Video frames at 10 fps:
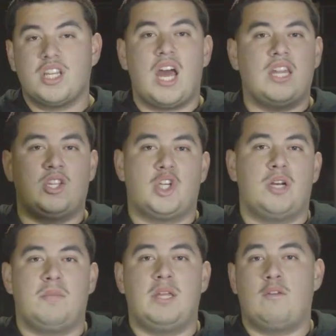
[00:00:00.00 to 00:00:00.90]
a lot in the
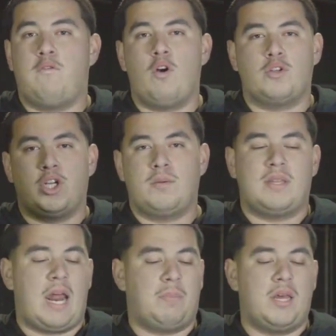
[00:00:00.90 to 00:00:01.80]
tournament, in the 4-0 tournament
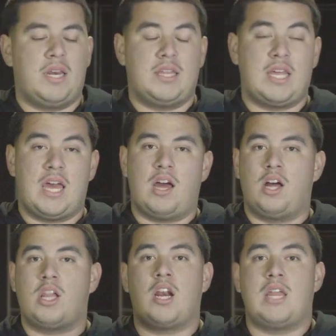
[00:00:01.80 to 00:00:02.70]
that I played in, that
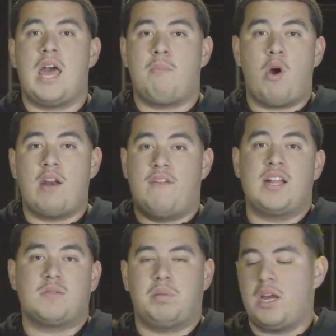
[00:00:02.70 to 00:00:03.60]
a lot of that more
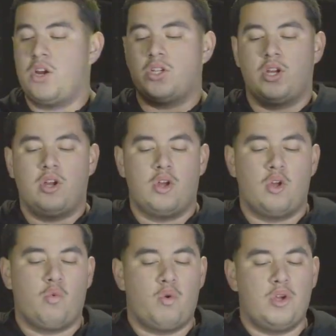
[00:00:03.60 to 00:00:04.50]
advanced players
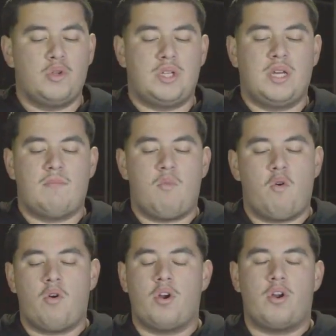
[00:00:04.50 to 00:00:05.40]
were using
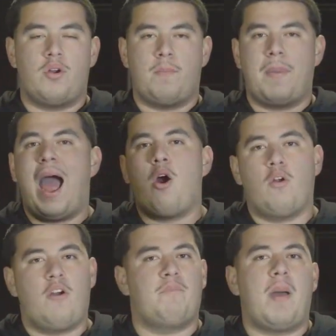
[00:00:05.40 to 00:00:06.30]
more
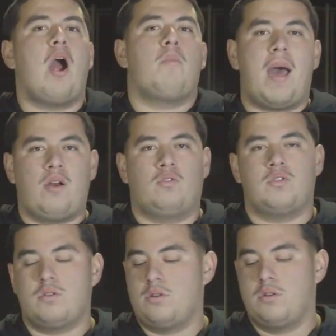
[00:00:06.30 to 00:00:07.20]
power
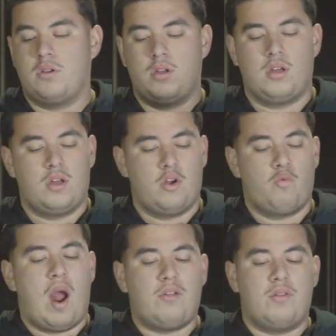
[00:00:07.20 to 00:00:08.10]
paddles
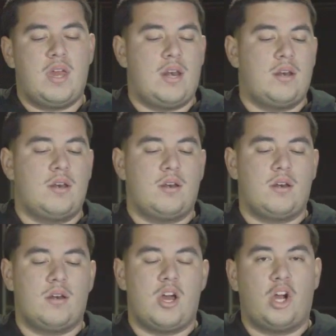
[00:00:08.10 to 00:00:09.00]
rather than
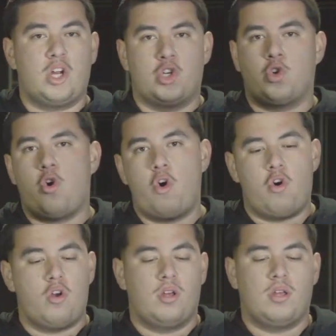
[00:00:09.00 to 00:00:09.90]
a control